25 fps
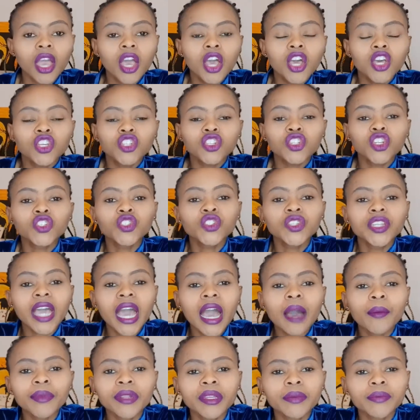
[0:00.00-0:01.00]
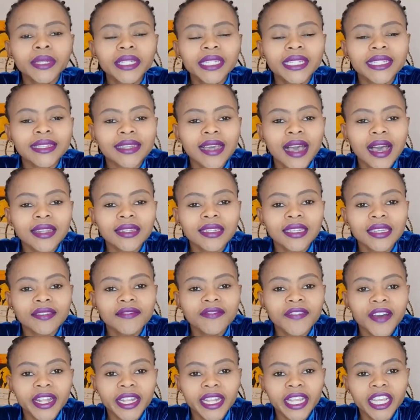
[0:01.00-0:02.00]
So today I'm going to be discussing
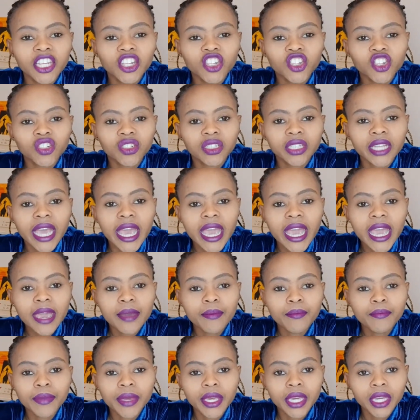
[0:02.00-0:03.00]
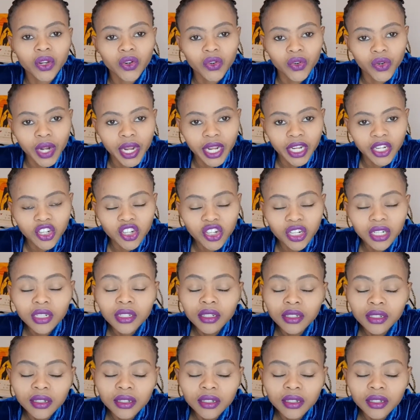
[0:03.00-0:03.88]
financial immigration,